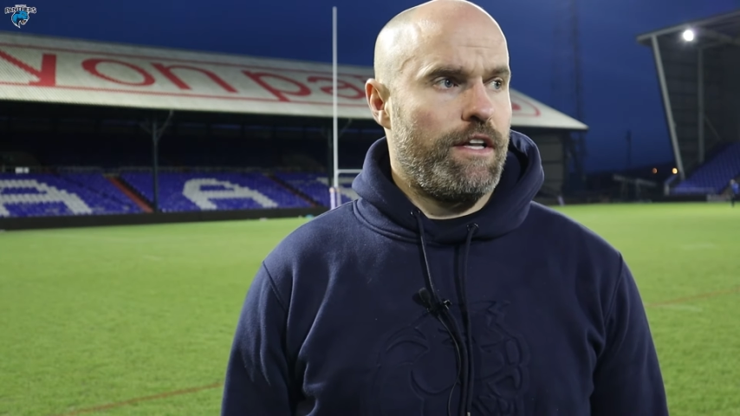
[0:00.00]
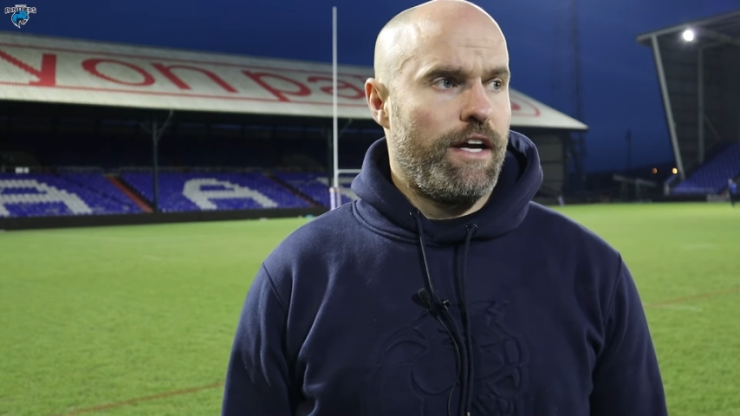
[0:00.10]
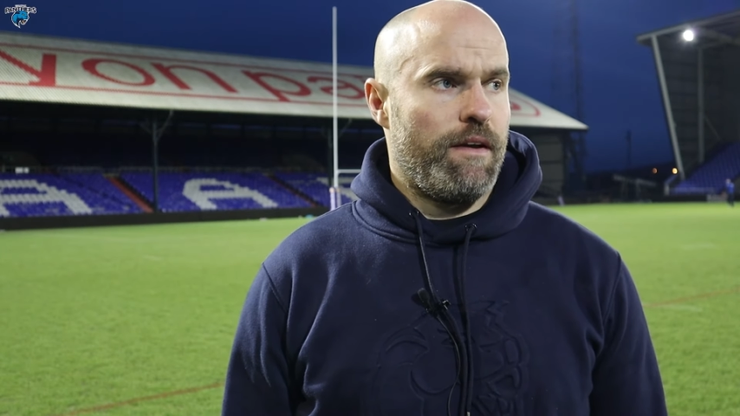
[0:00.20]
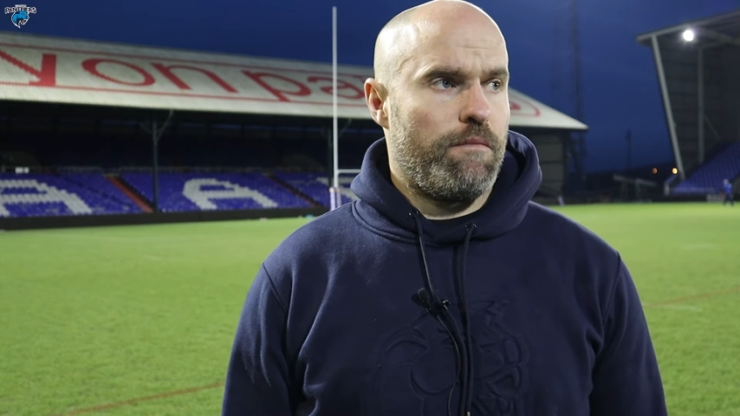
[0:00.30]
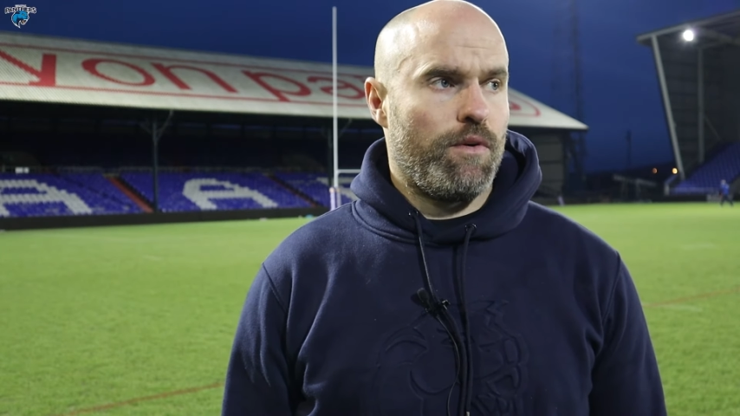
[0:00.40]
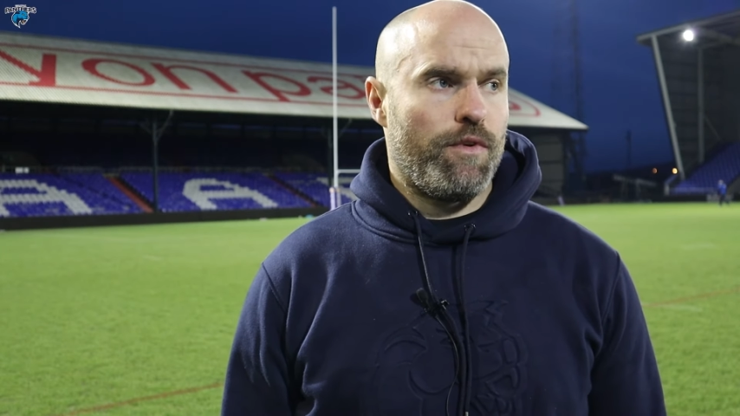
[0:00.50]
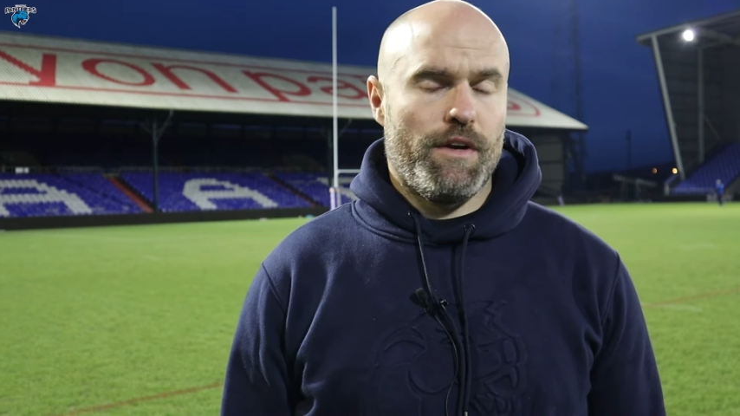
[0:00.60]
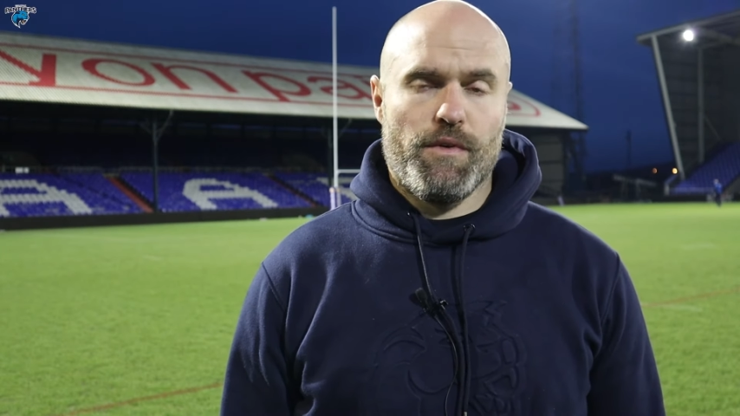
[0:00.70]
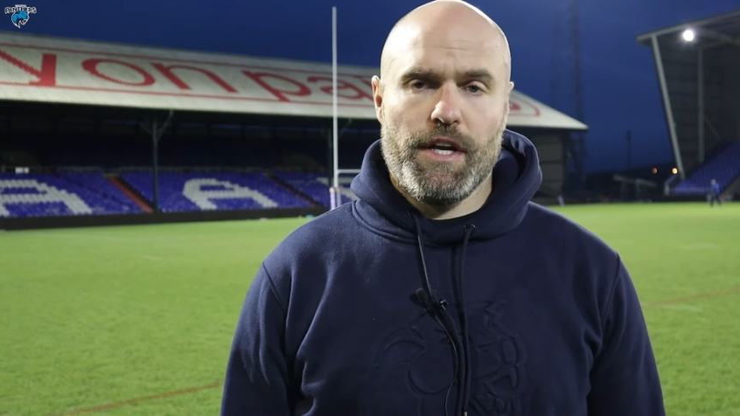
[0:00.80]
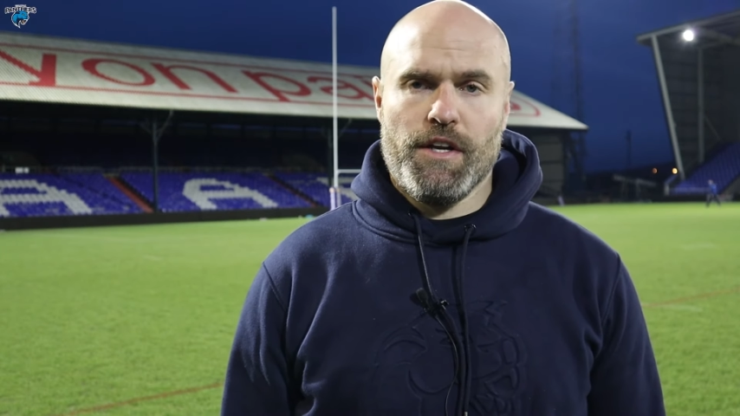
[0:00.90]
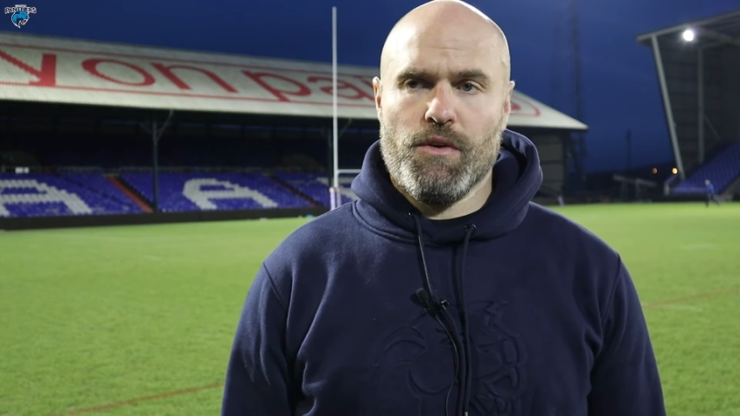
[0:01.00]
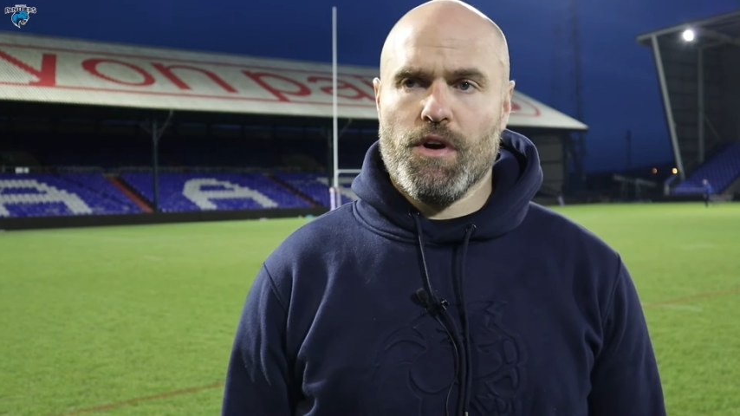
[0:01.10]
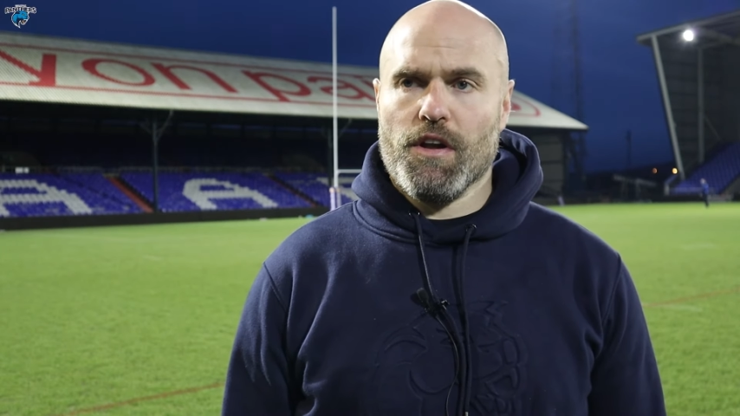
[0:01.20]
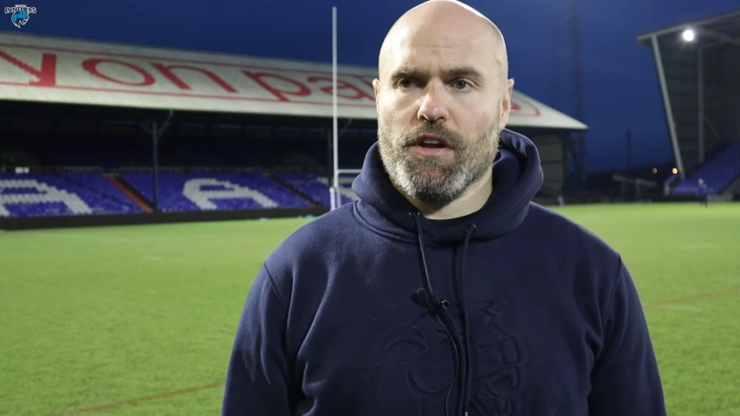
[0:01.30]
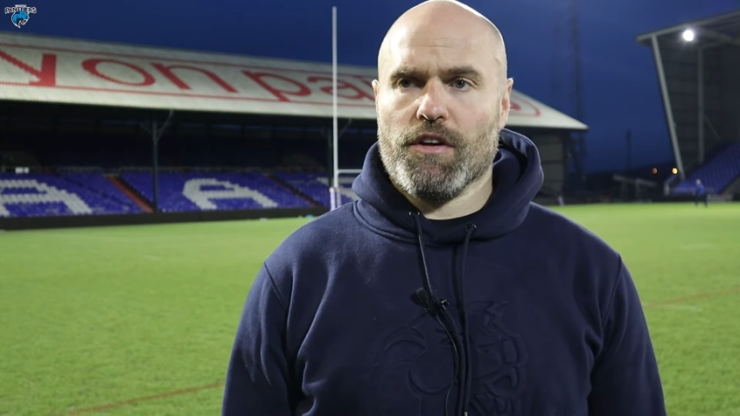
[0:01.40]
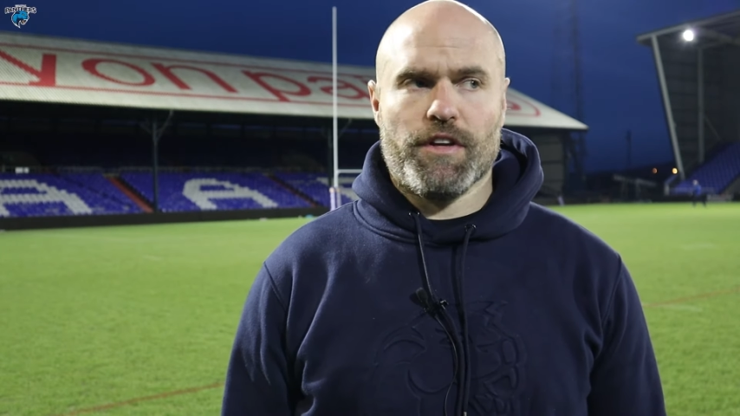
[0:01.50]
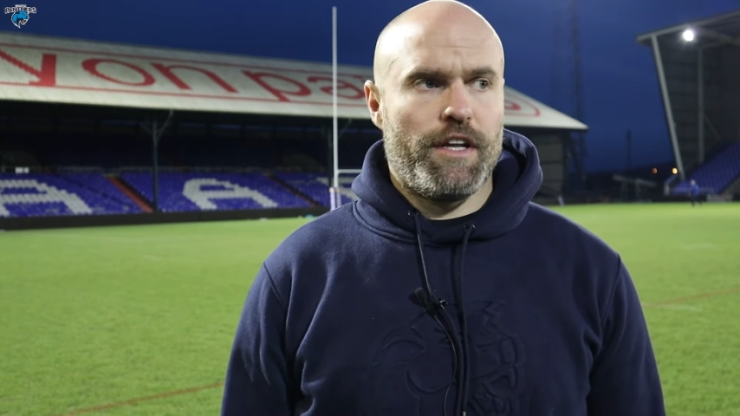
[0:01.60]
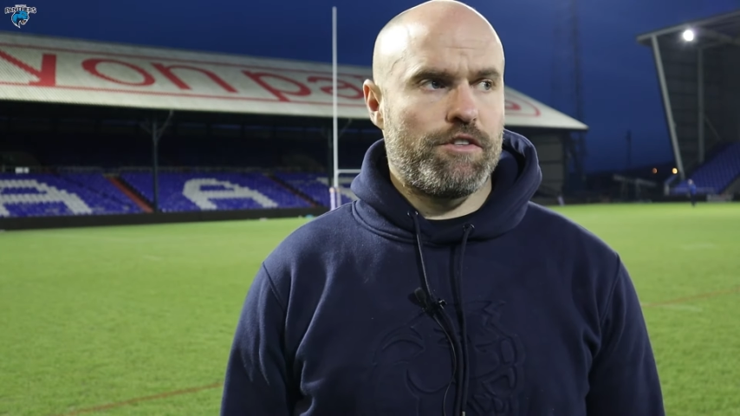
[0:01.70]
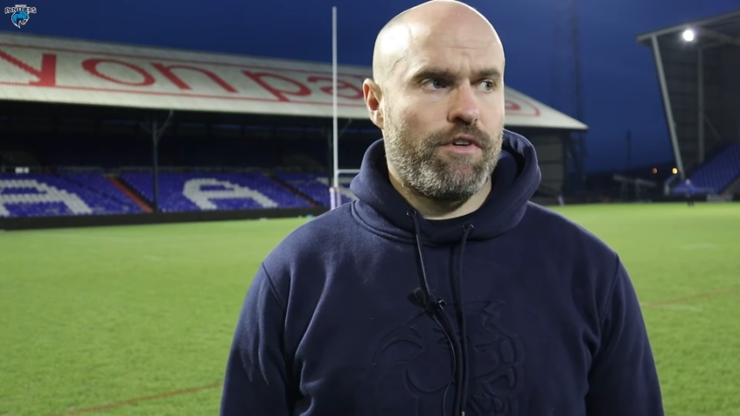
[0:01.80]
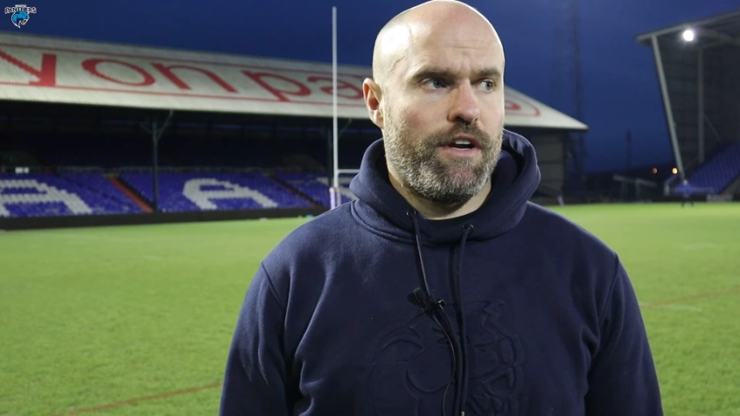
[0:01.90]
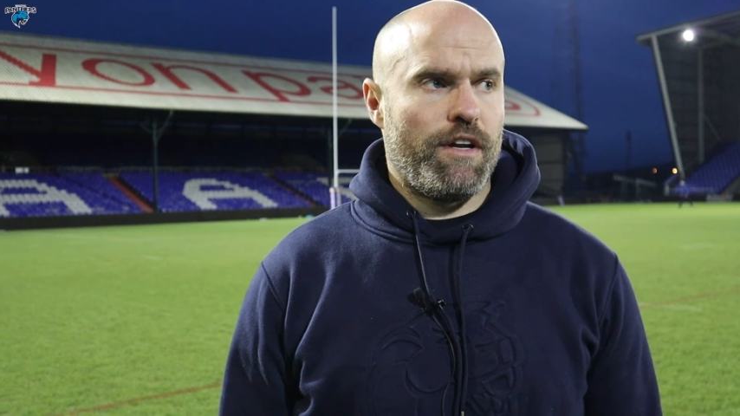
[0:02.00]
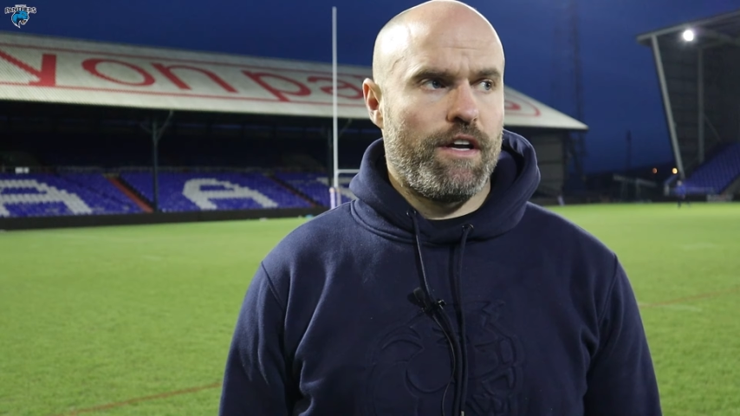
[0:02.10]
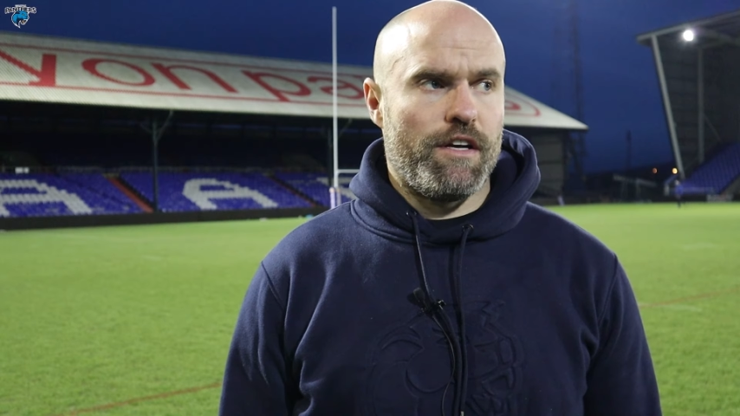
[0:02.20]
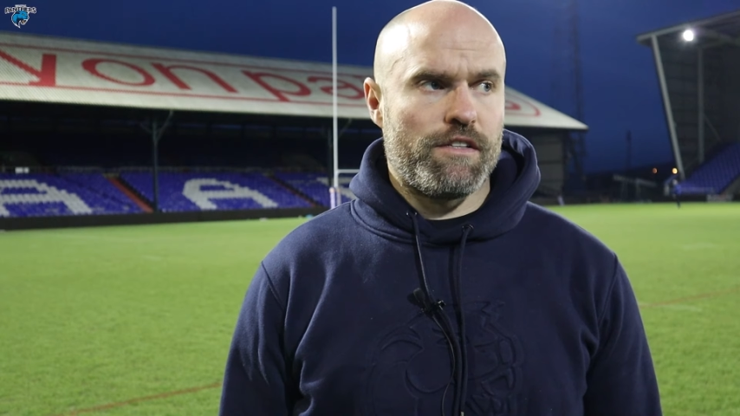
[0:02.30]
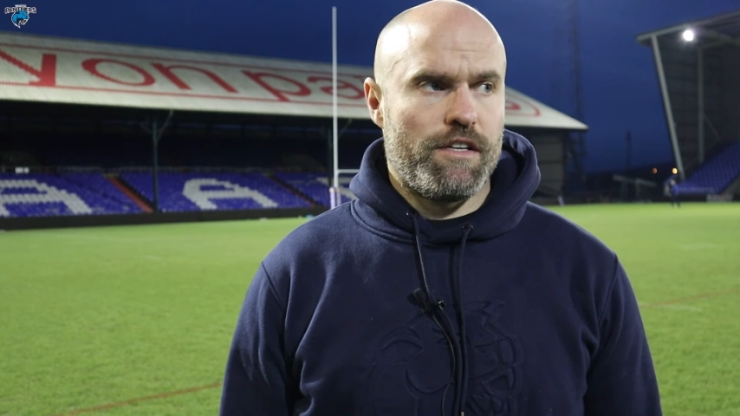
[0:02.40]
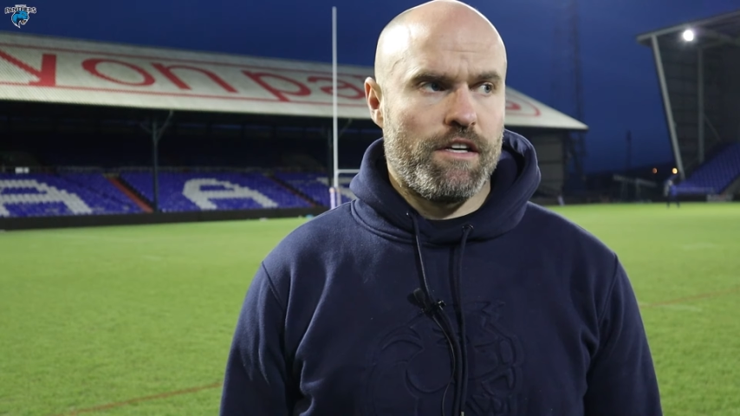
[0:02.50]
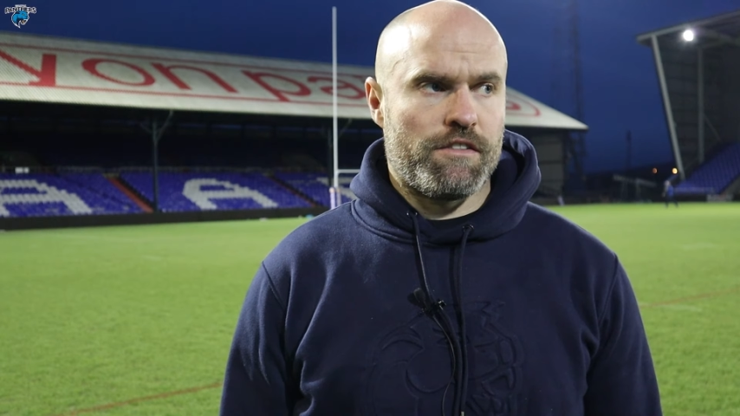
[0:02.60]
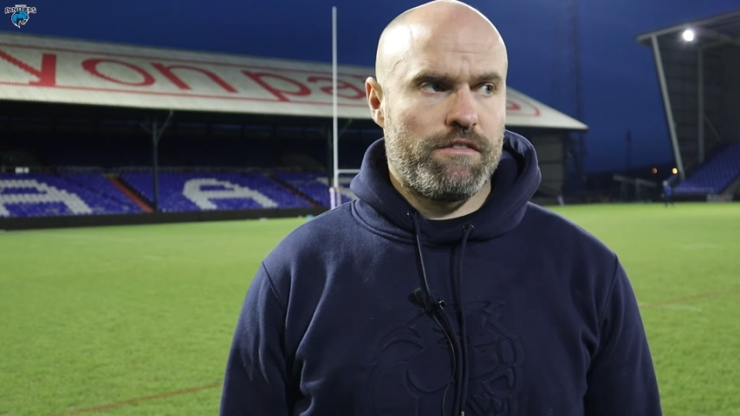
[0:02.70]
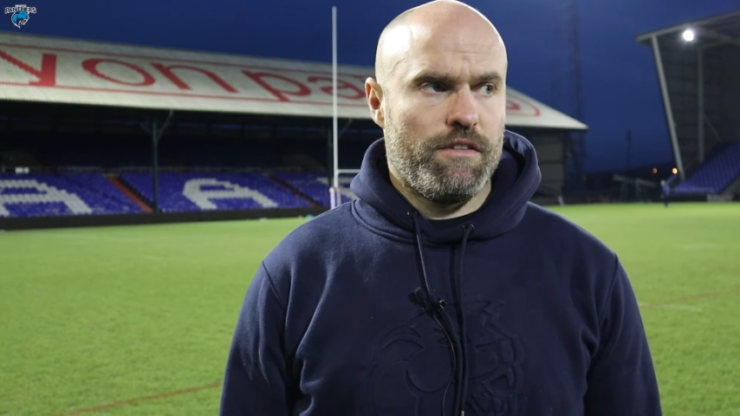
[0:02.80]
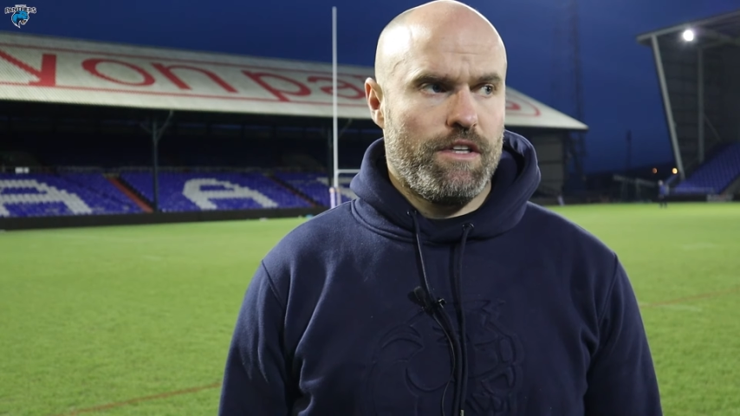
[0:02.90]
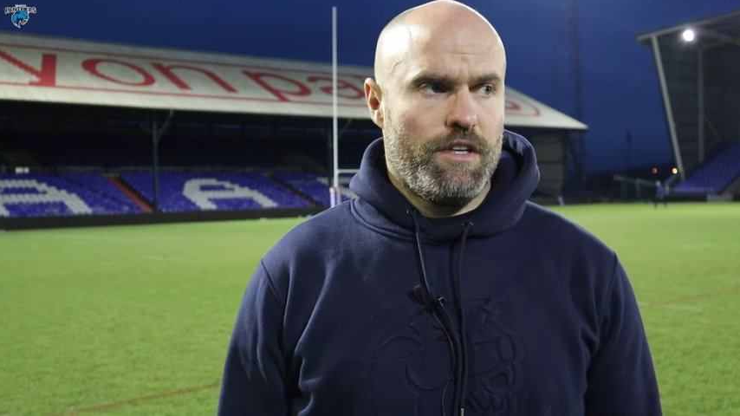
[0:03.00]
there, but we, we, knew all along that this were as, as